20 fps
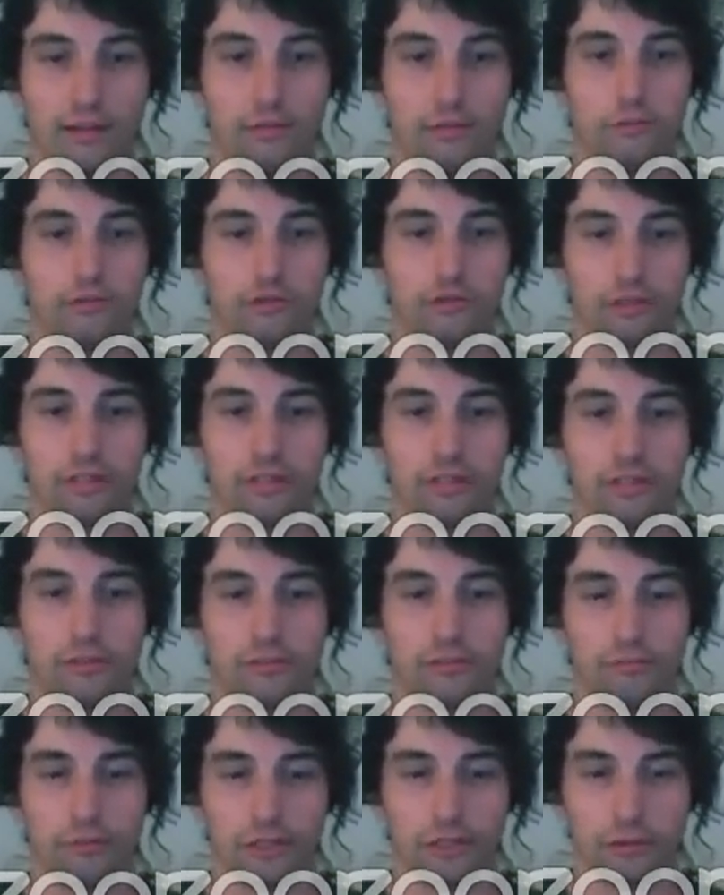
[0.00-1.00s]

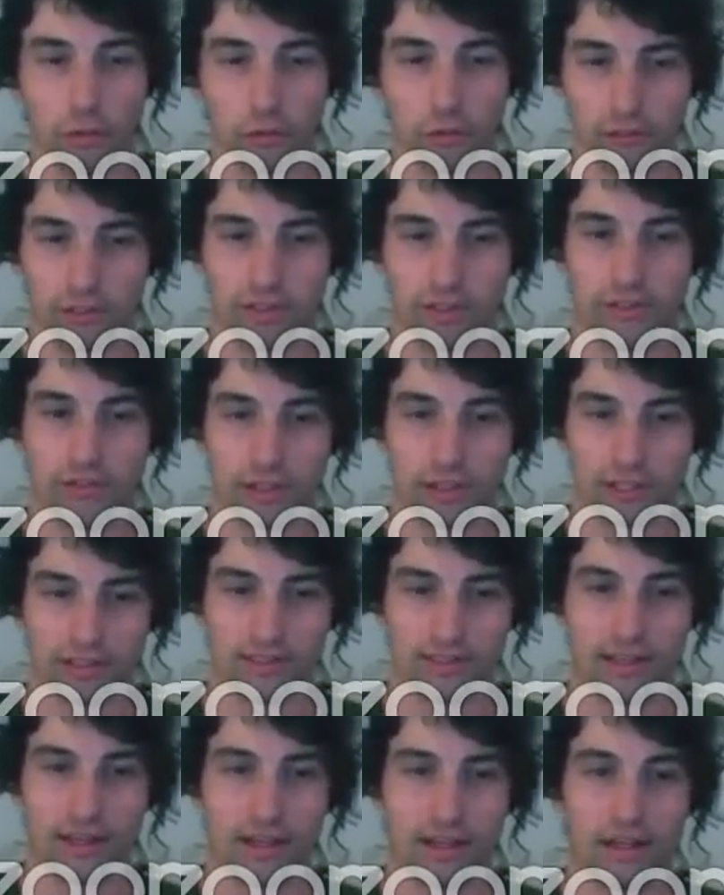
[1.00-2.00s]
Usually we don't
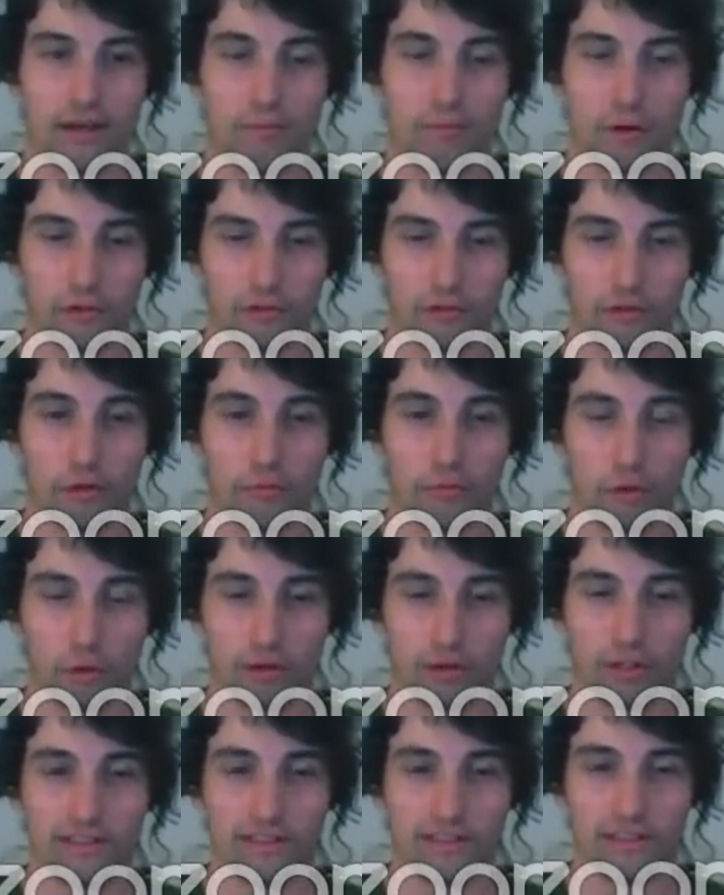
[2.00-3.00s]
just care about the
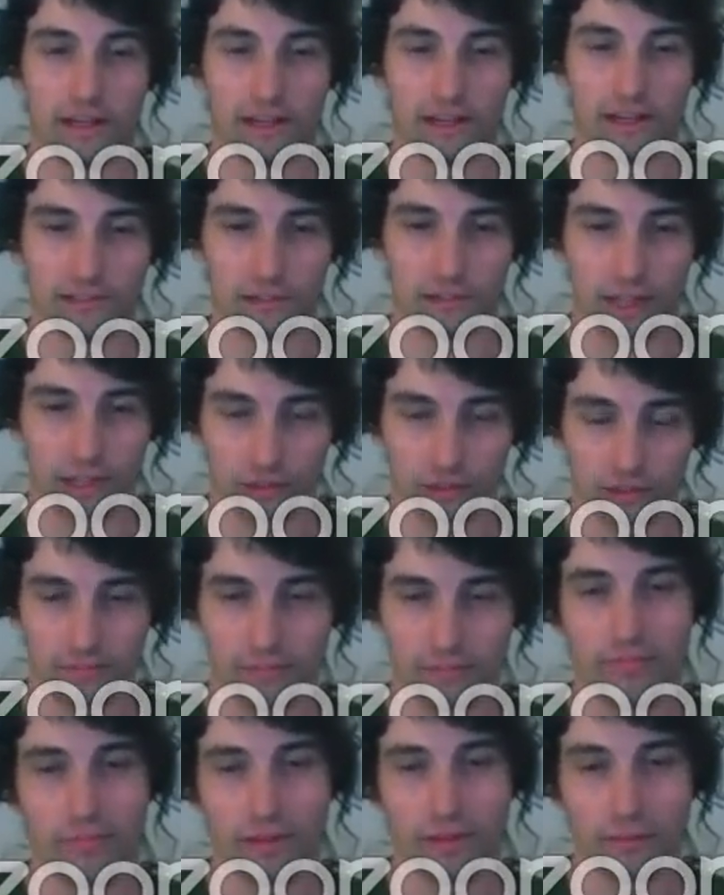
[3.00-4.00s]
components in
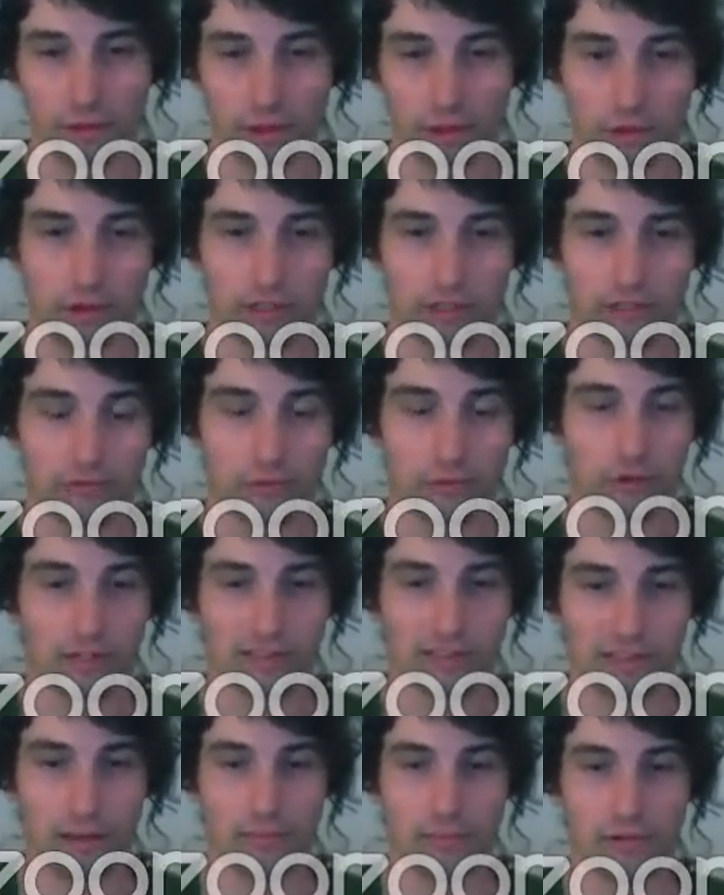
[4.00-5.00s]
isolation because, for
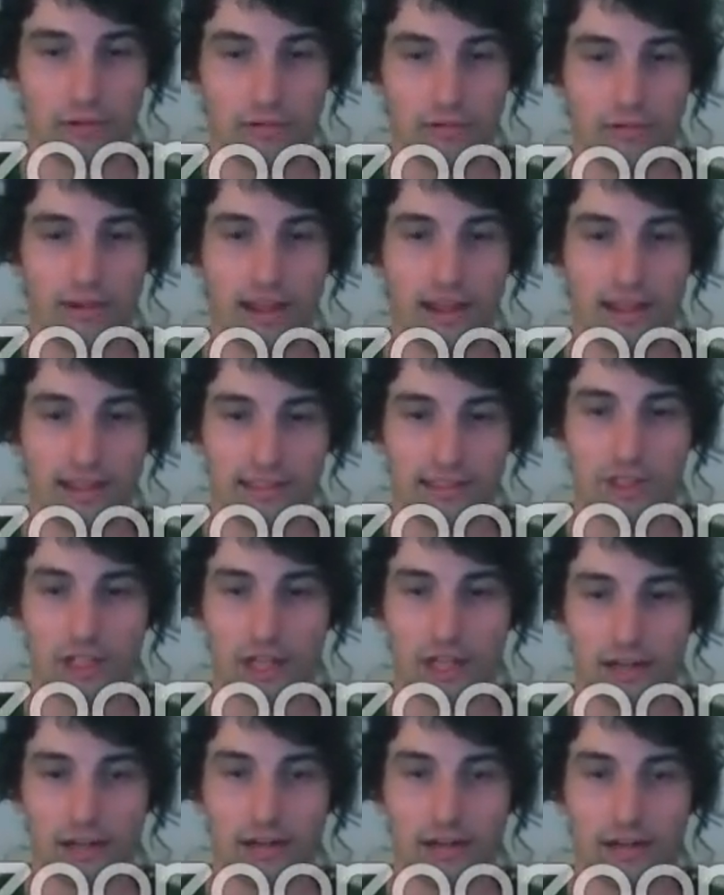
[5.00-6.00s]
example, the S
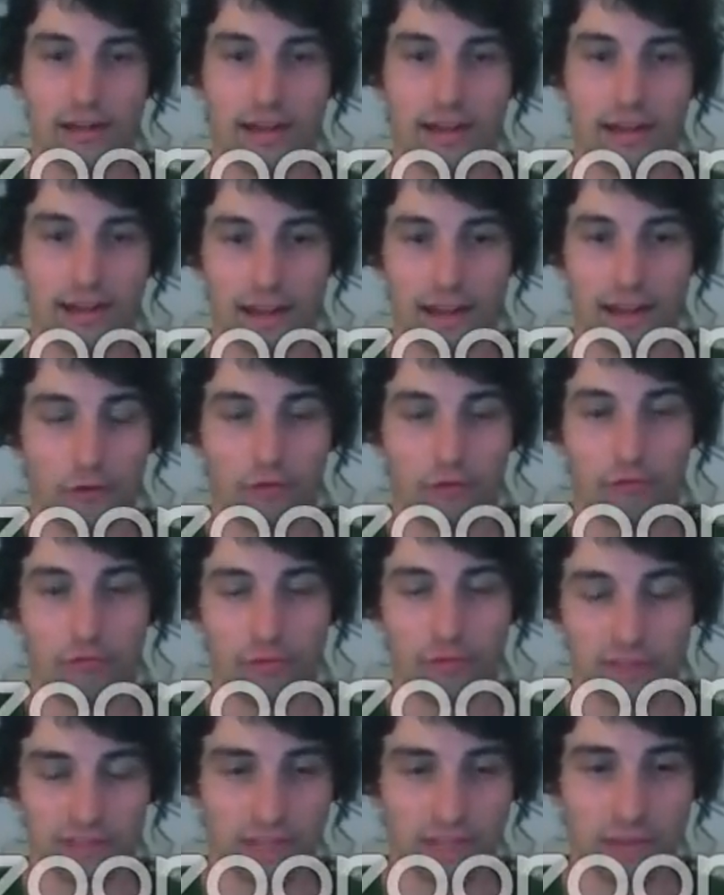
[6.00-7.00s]
channel cannot do
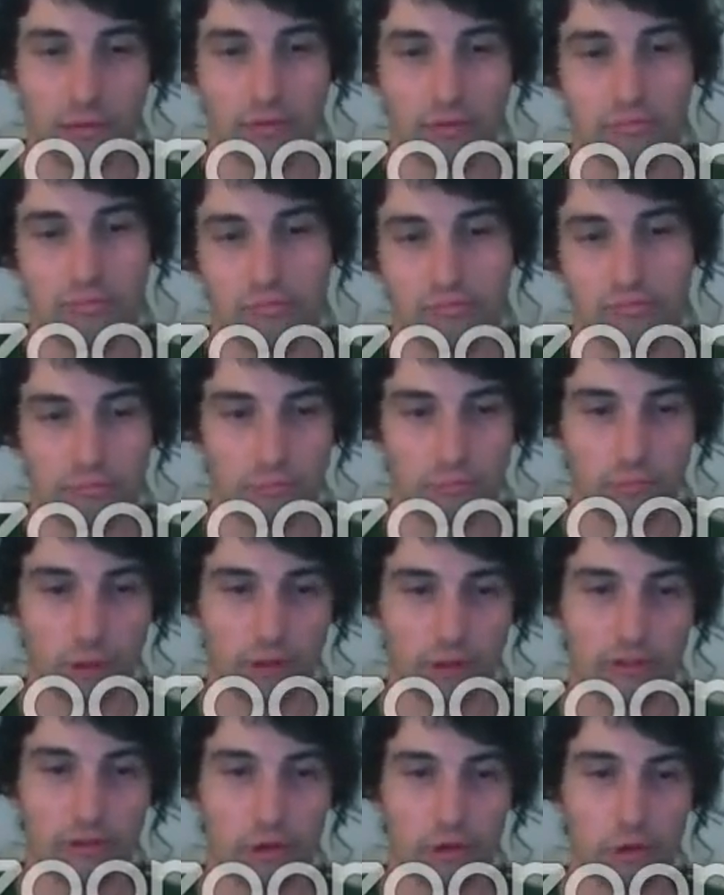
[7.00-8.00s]
a step on
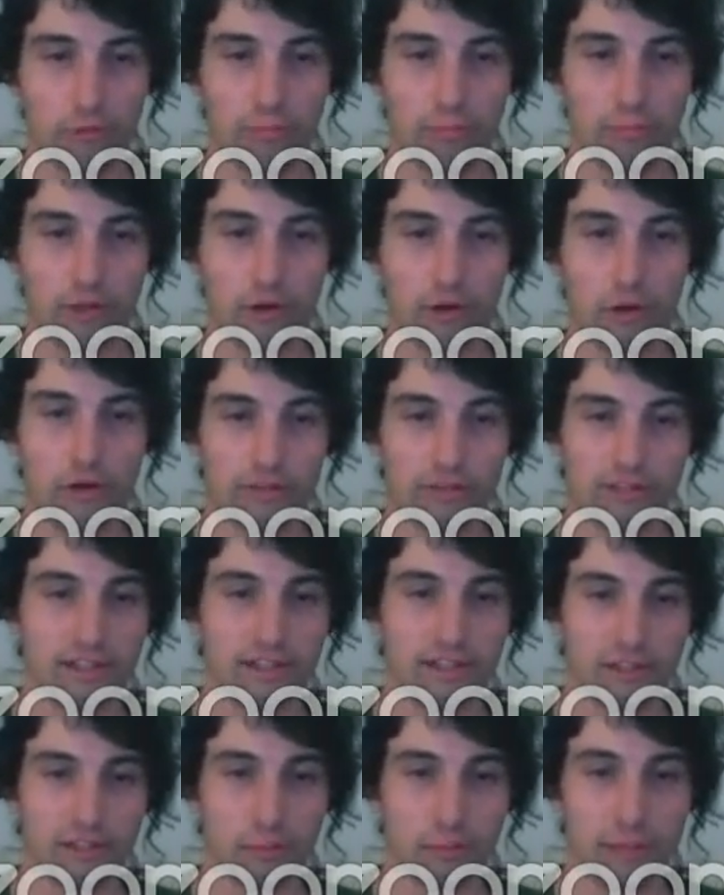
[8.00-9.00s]
its own because there
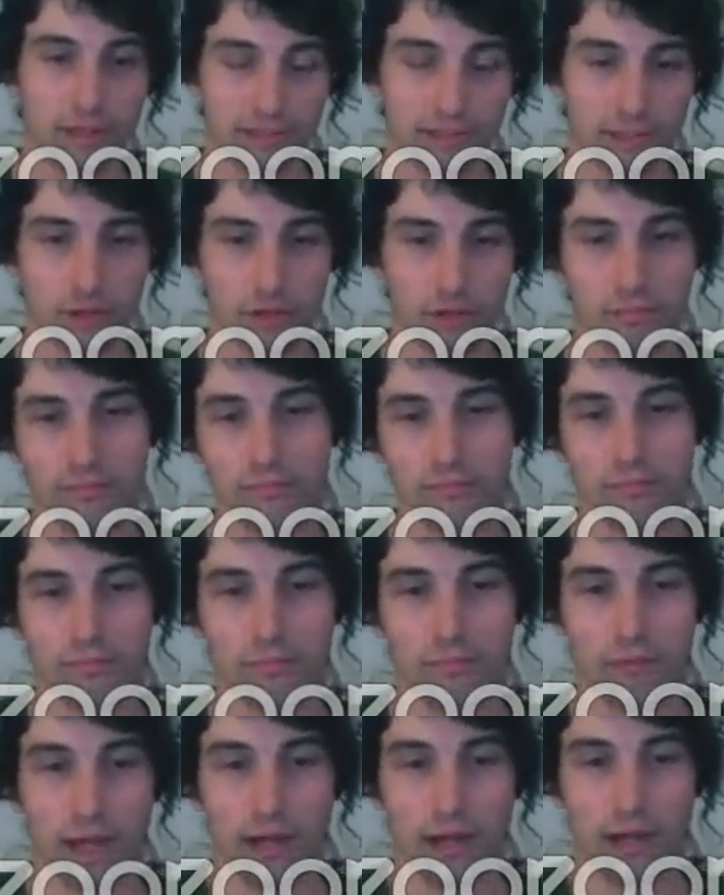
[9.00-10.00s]
is no message.
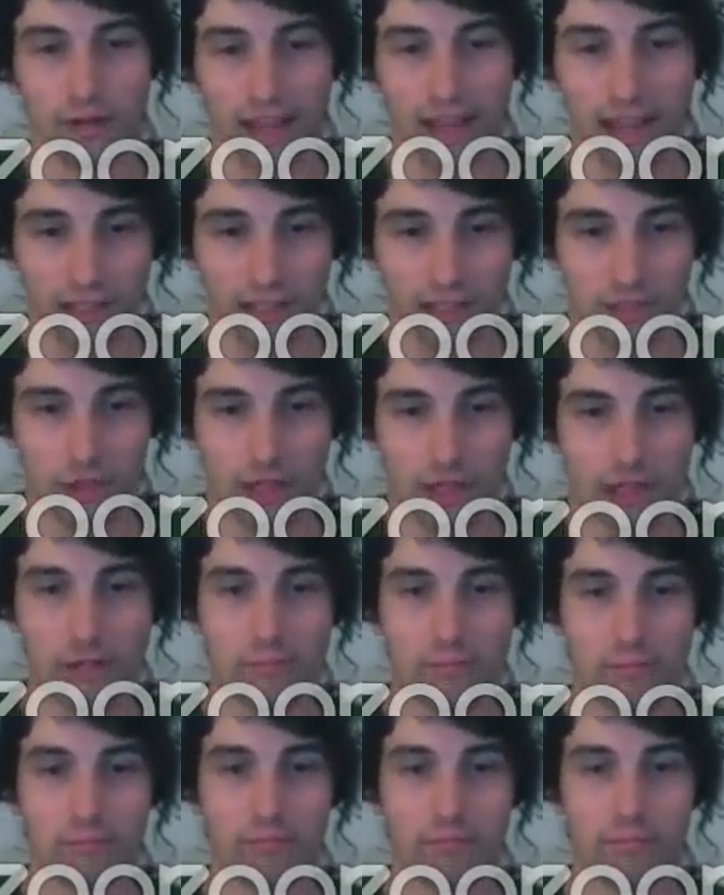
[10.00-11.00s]
And the X
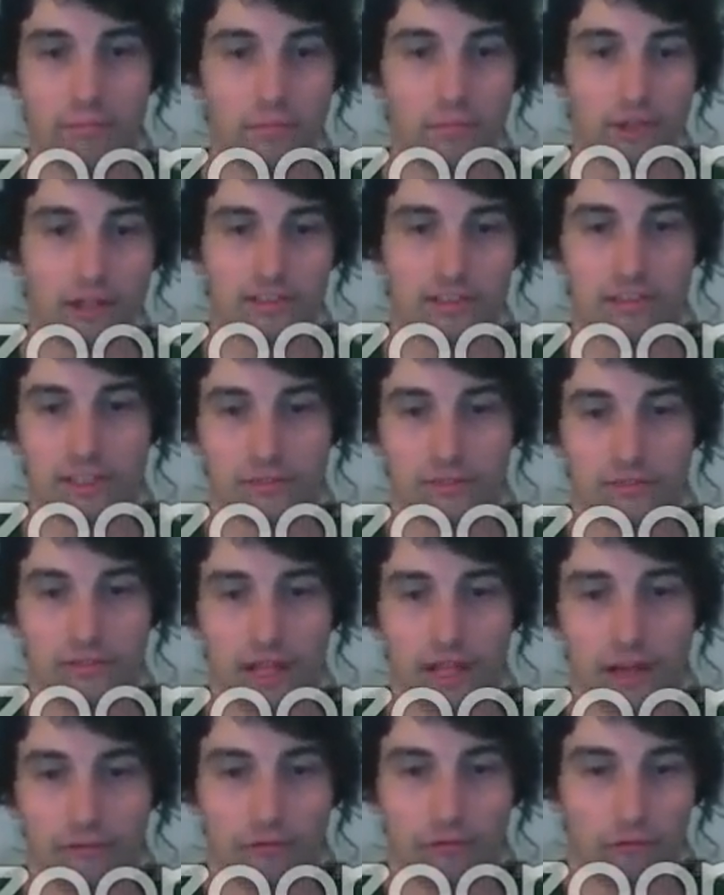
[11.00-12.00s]
channel doesn't even
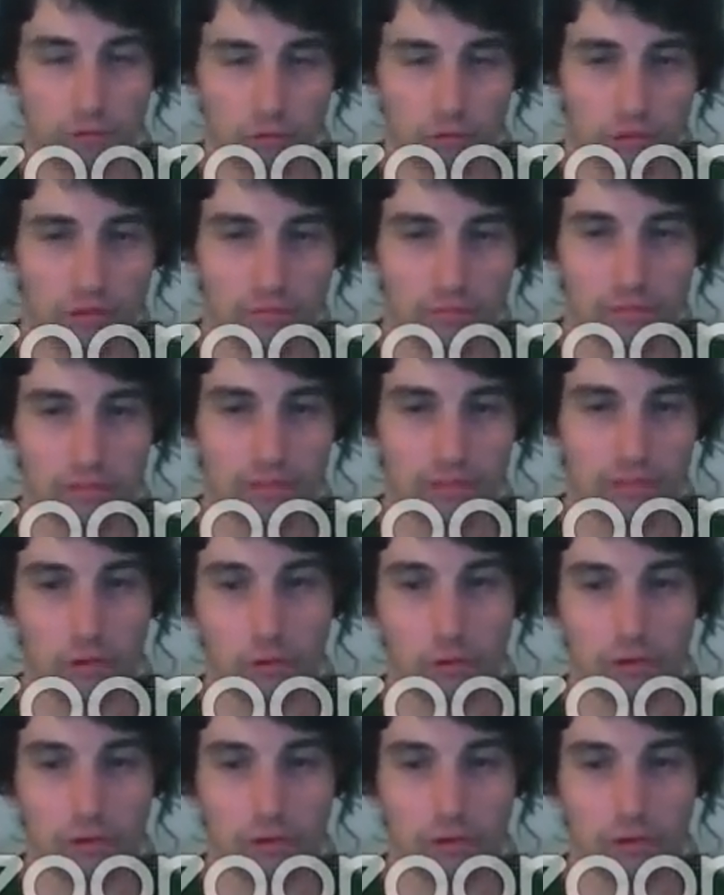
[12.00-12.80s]
have a rule, so